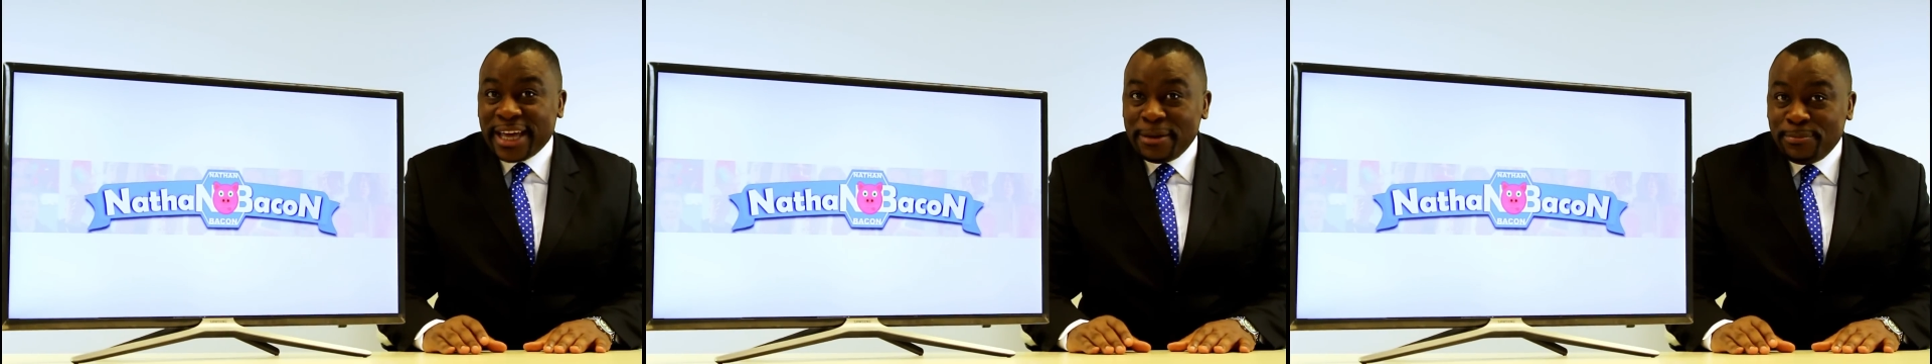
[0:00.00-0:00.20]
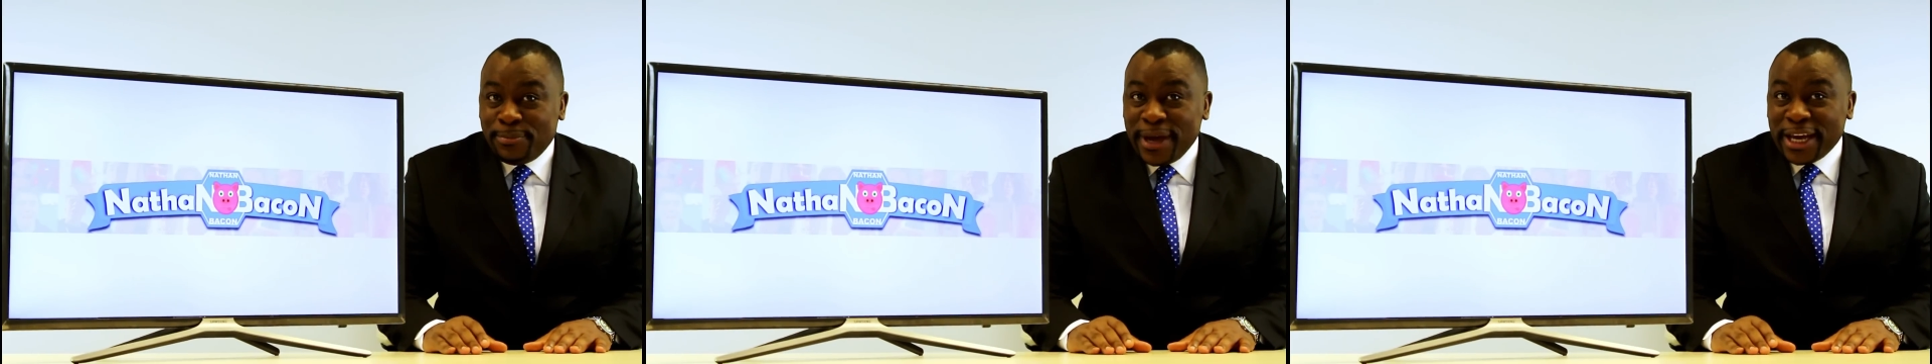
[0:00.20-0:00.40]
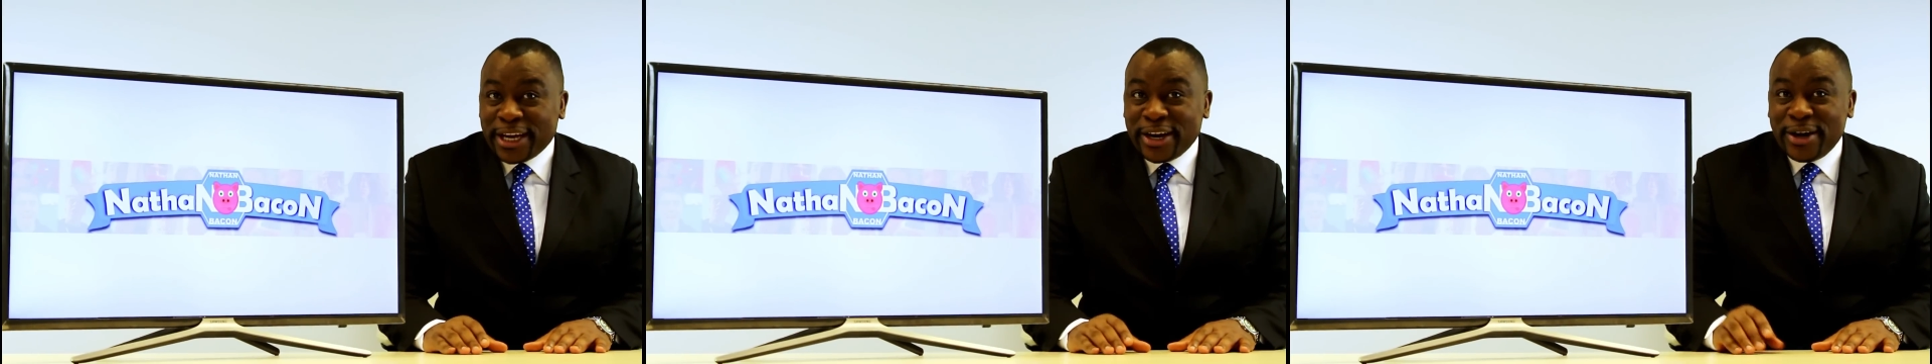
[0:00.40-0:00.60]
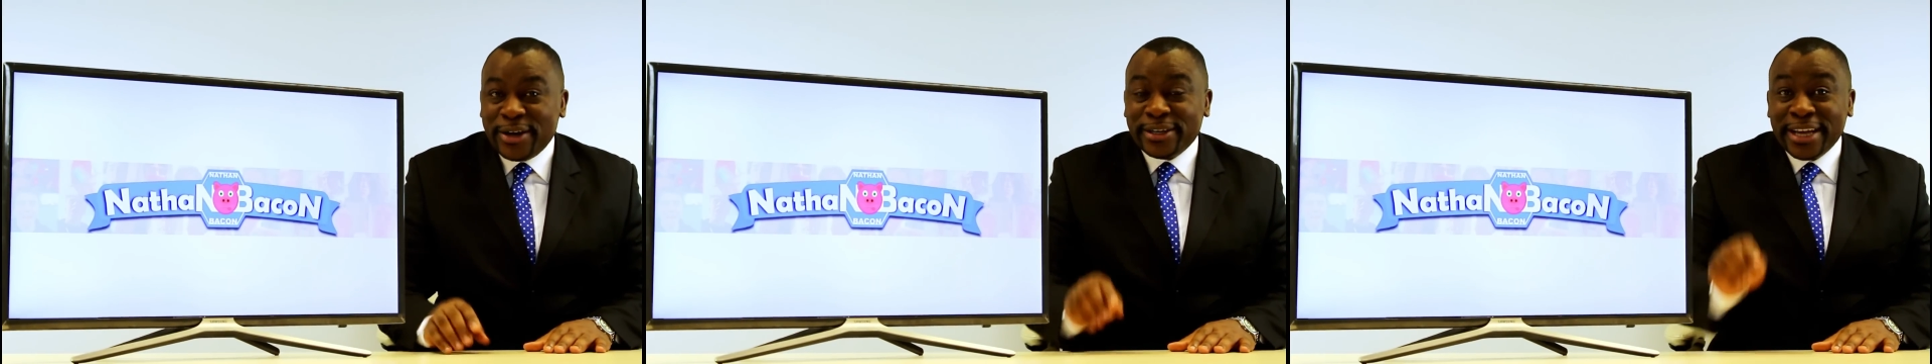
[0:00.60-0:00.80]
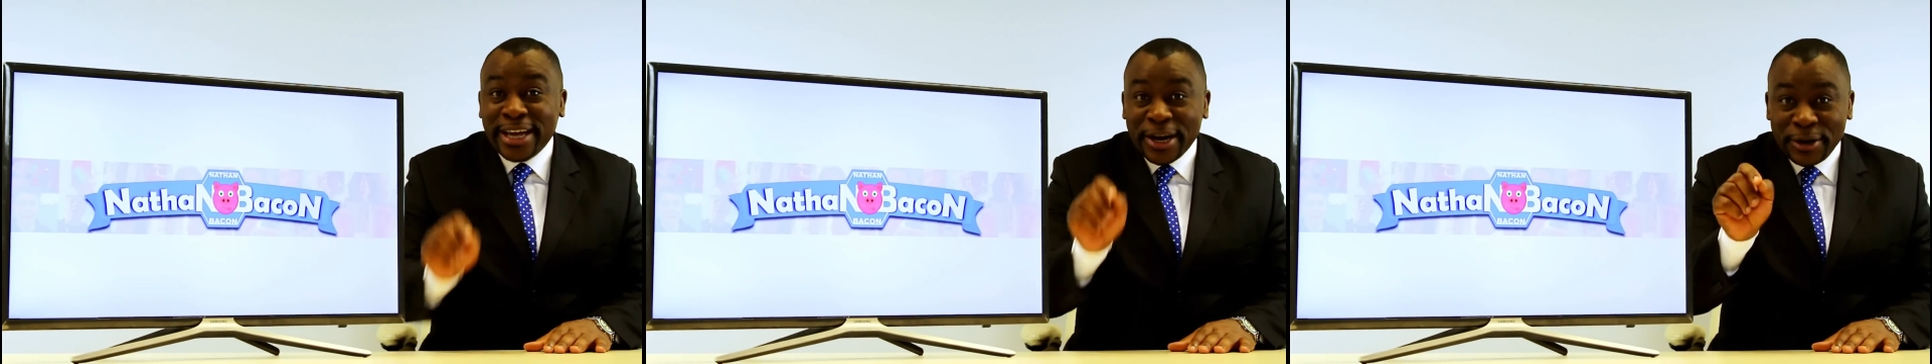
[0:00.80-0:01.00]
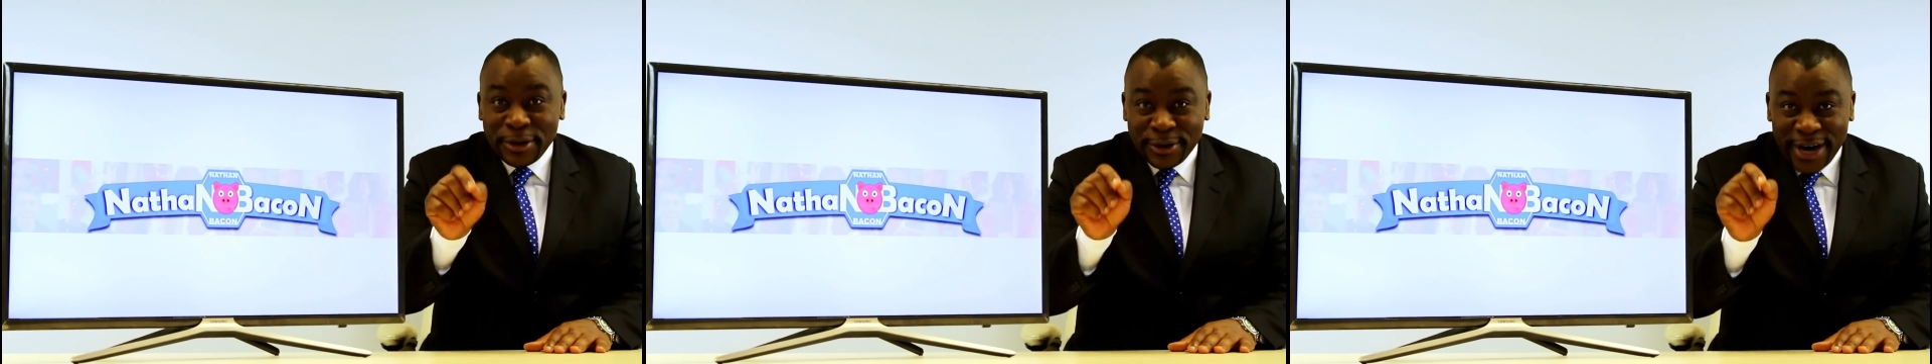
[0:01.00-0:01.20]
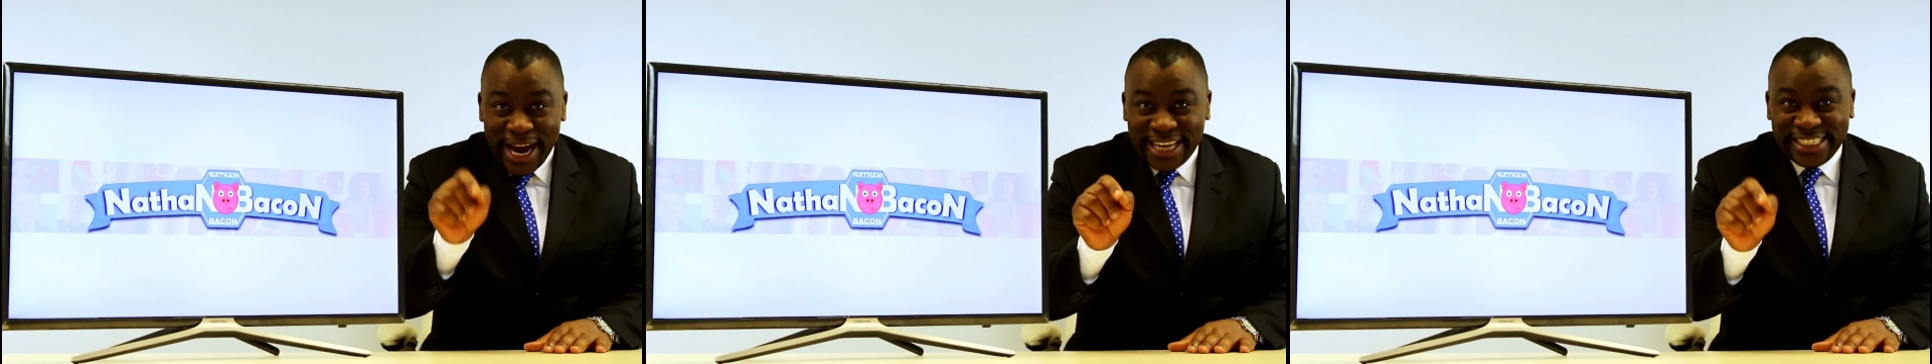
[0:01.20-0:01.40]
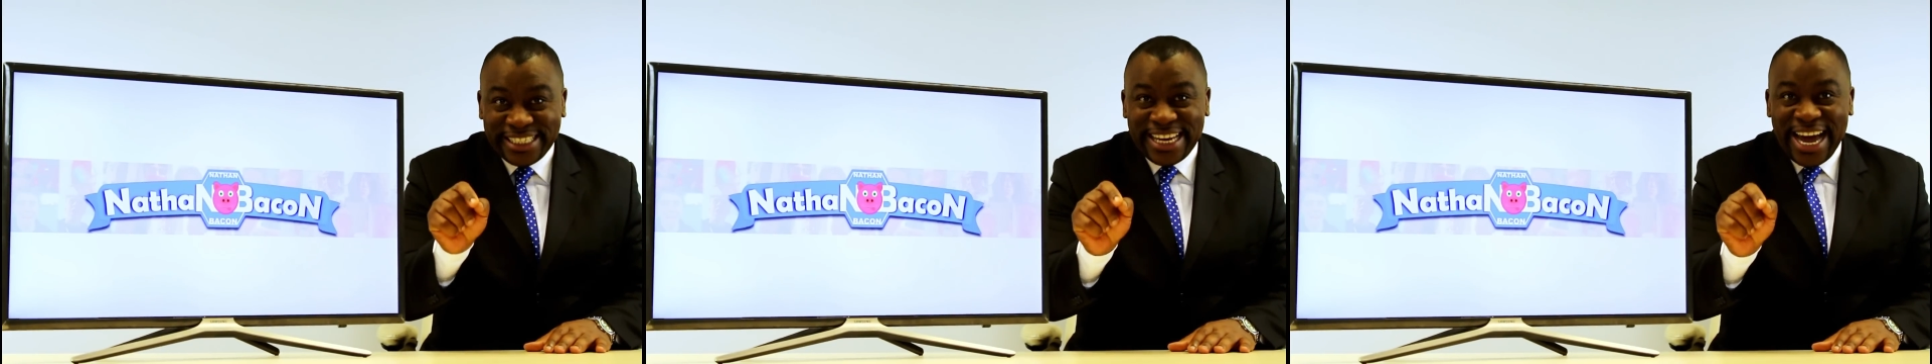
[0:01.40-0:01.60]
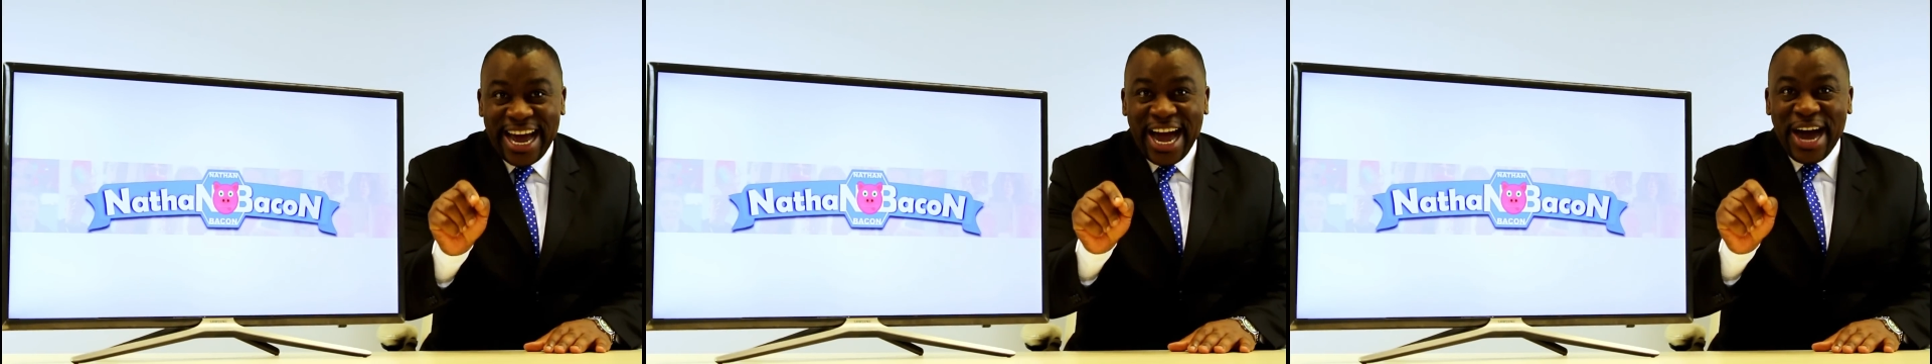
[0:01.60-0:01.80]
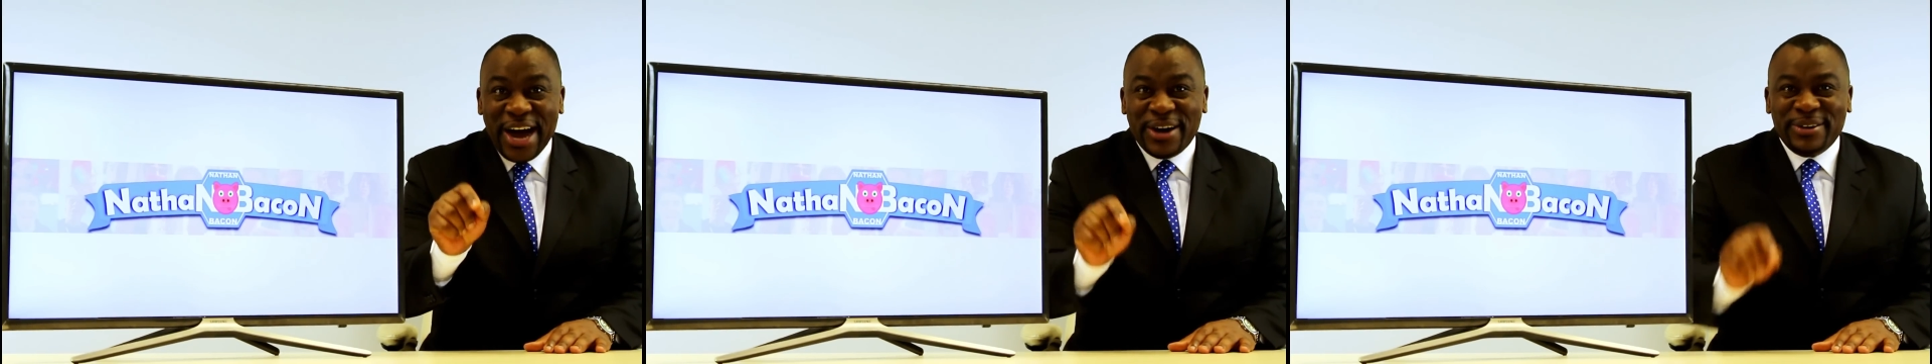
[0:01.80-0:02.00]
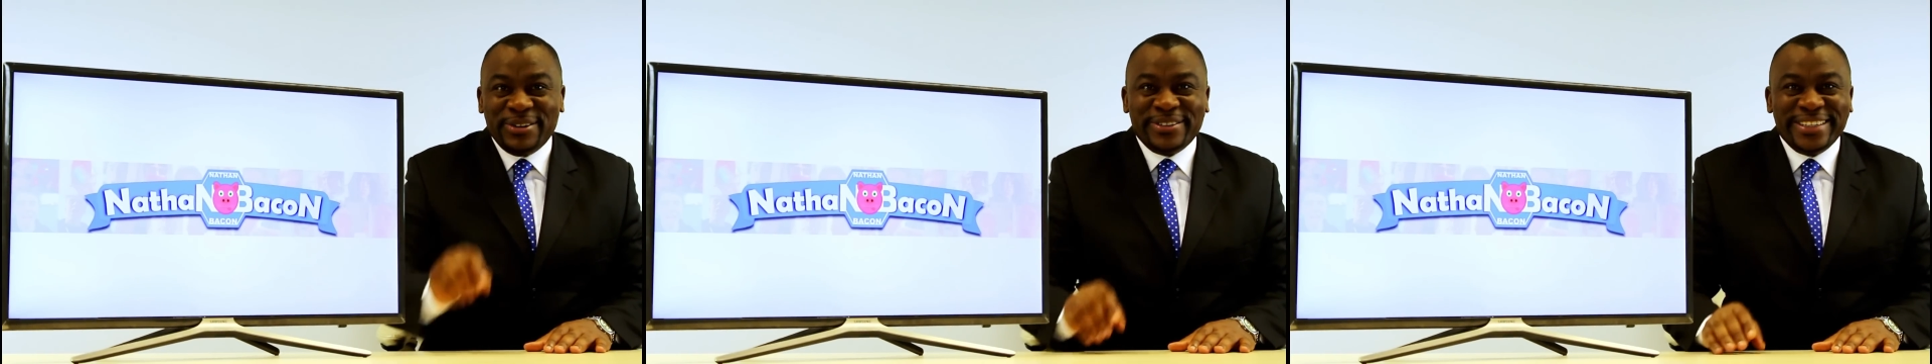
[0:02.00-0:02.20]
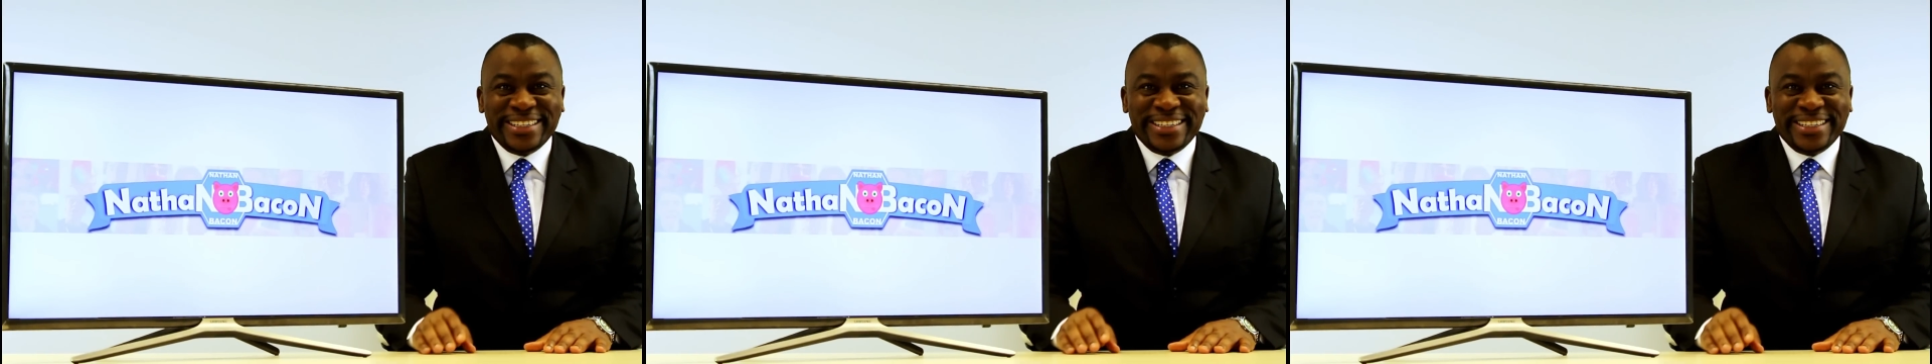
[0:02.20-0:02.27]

Bacon right now.